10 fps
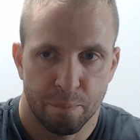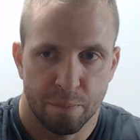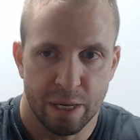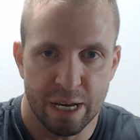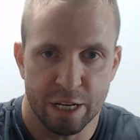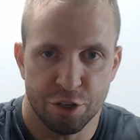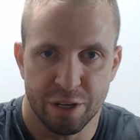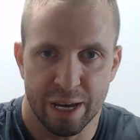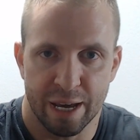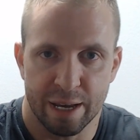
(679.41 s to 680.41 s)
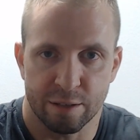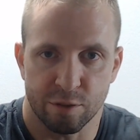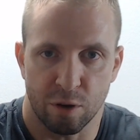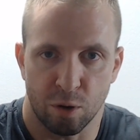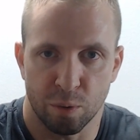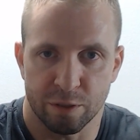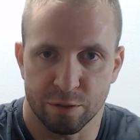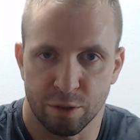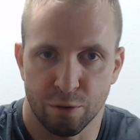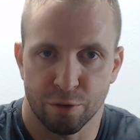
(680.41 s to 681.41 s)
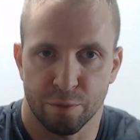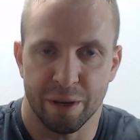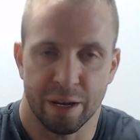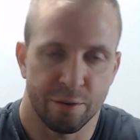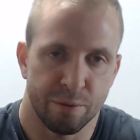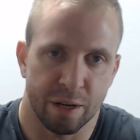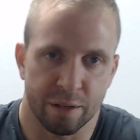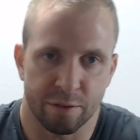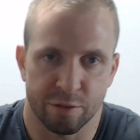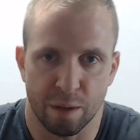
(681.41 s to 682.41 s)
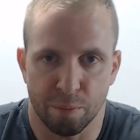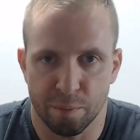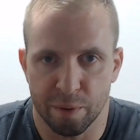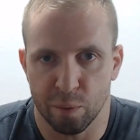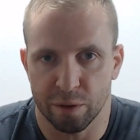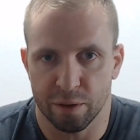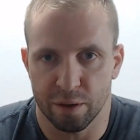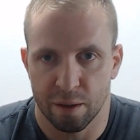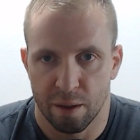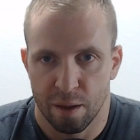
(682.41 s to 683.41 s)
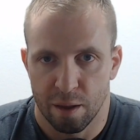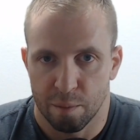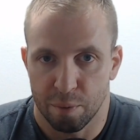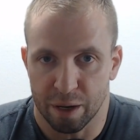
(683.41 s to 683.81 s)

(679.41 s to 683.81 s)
DHEA is always low for me. I do not supplement with it, but I